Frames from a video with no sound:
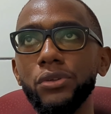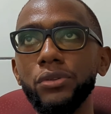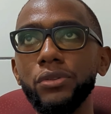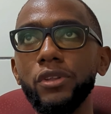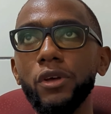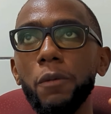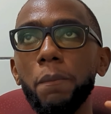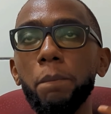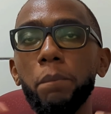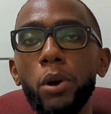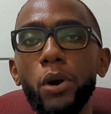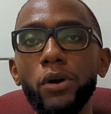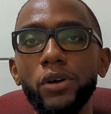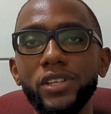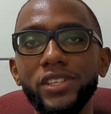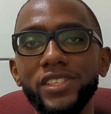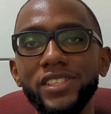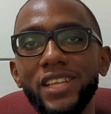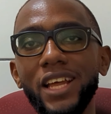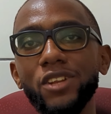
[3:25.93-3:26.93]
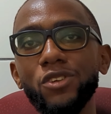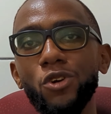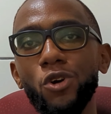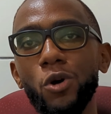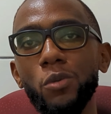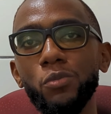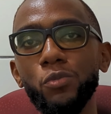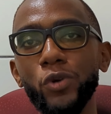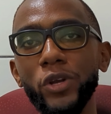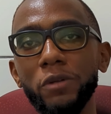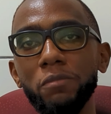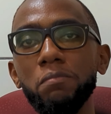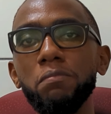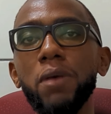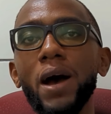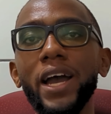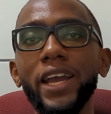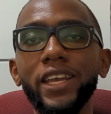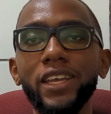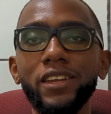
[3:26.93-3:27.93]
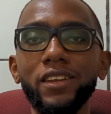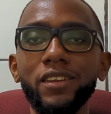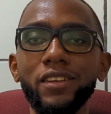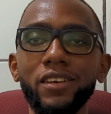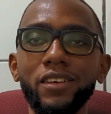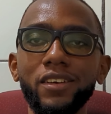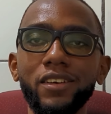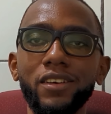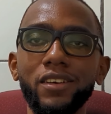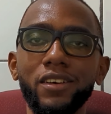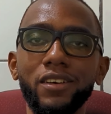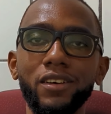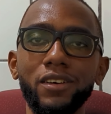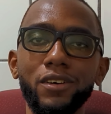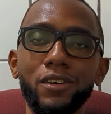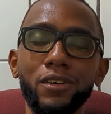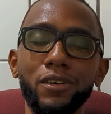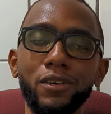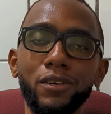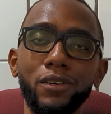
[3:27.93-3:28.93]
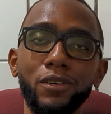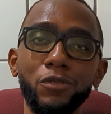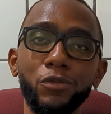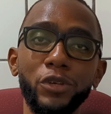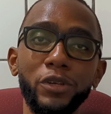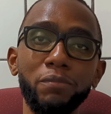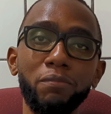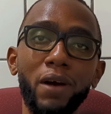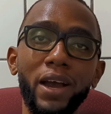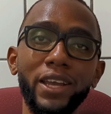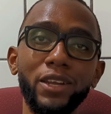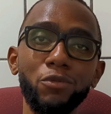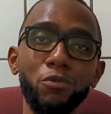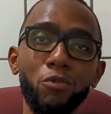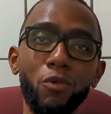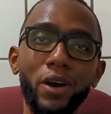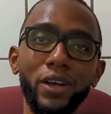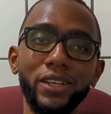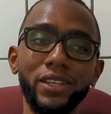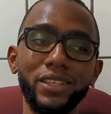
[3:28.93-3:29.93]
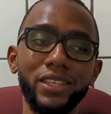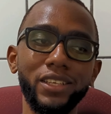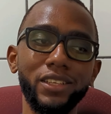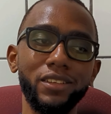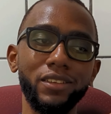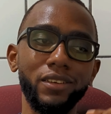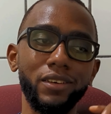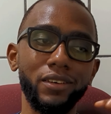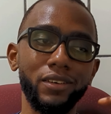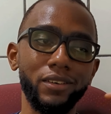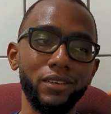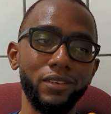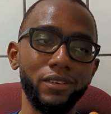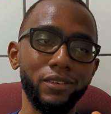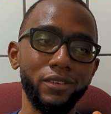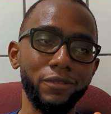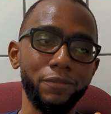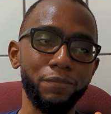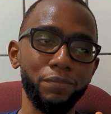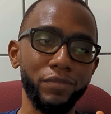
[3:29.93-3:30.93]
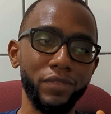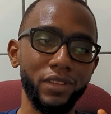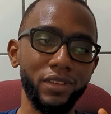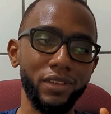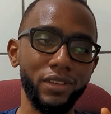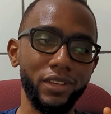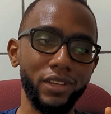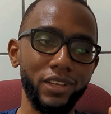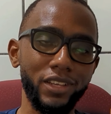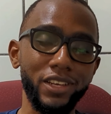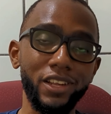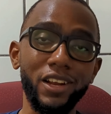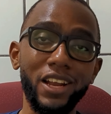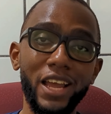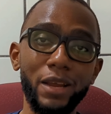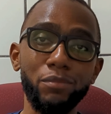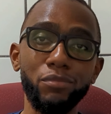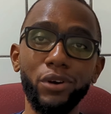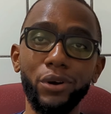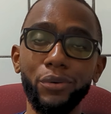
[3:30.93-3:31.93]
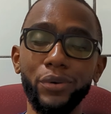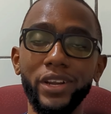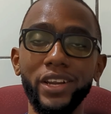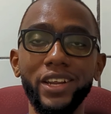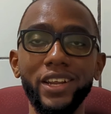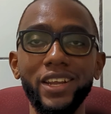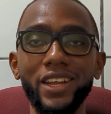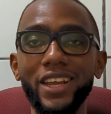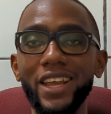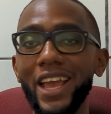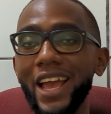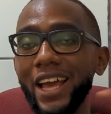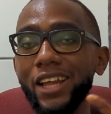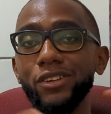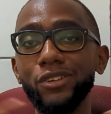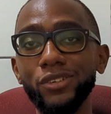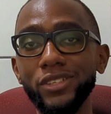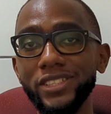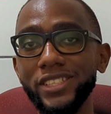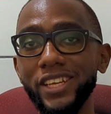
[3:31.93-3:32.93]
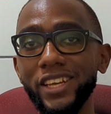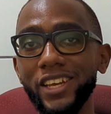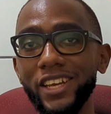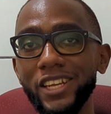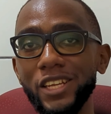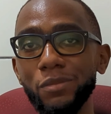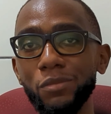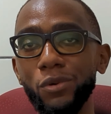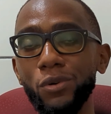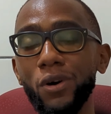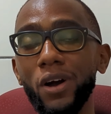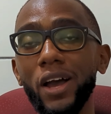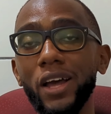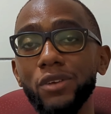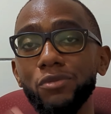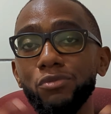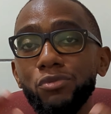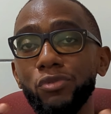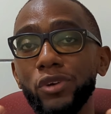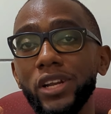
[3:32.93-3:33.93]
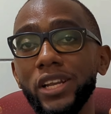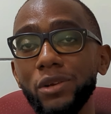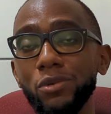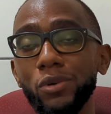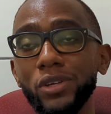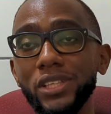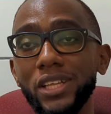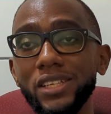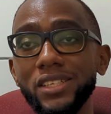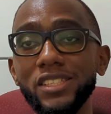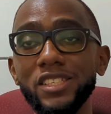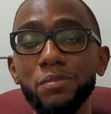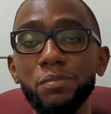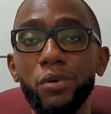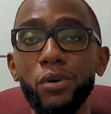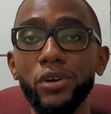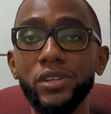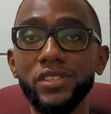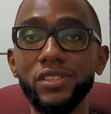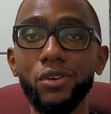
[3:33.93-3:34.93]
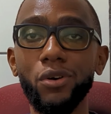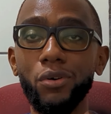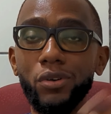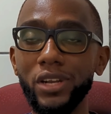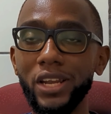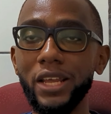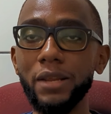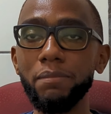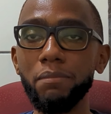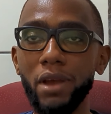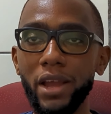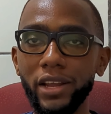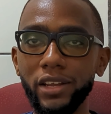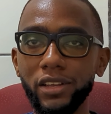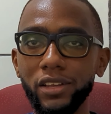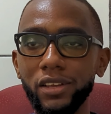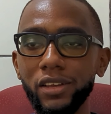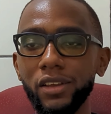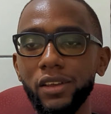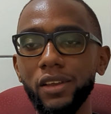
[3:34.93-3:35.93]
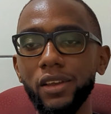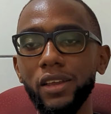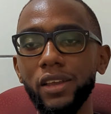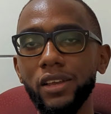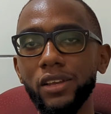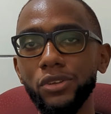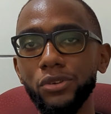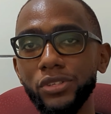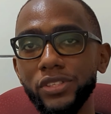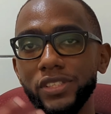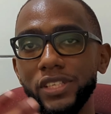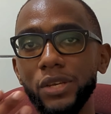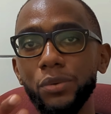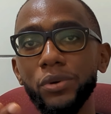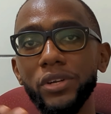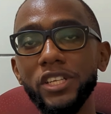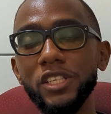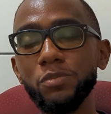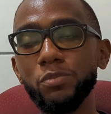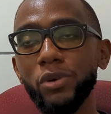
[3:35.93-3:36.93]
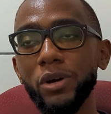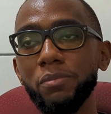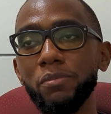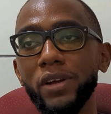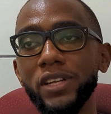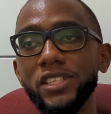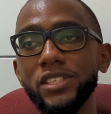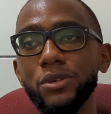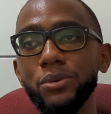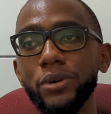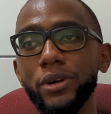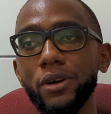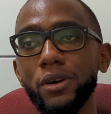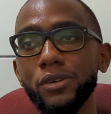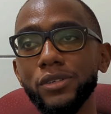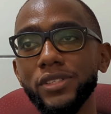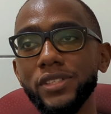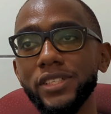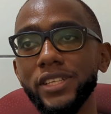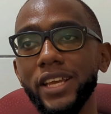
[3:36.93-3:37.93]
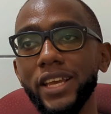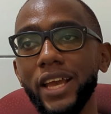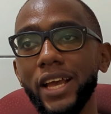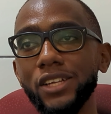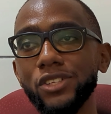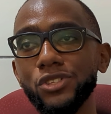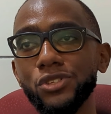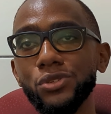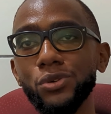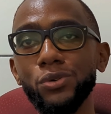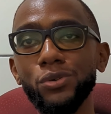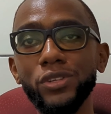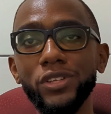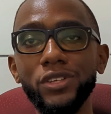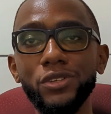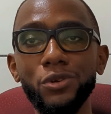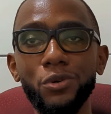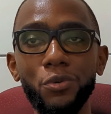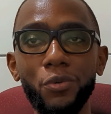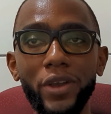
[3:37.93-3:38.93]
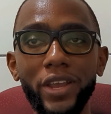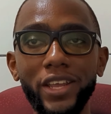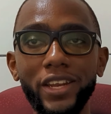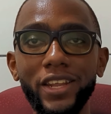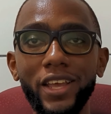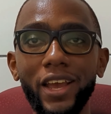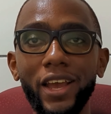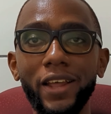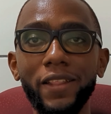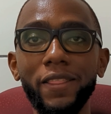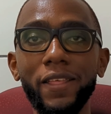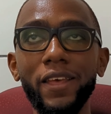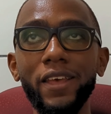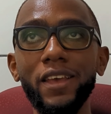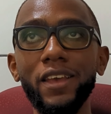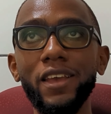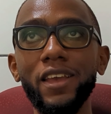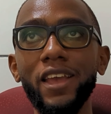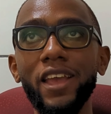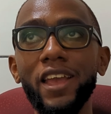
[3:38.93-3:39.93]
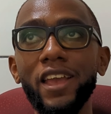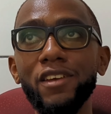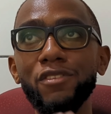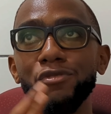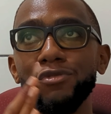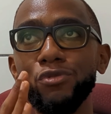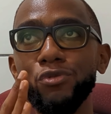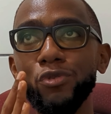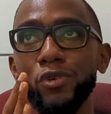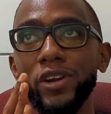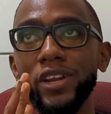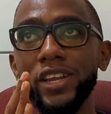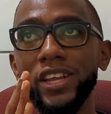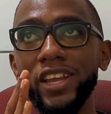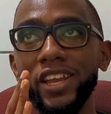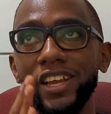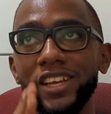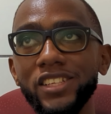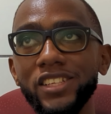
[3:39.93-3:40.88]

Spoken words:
the perks that come with buying one in a library are not there anymore. And really, what are these perks? Online bank. You see, with these prep materials, they are sold in a way that every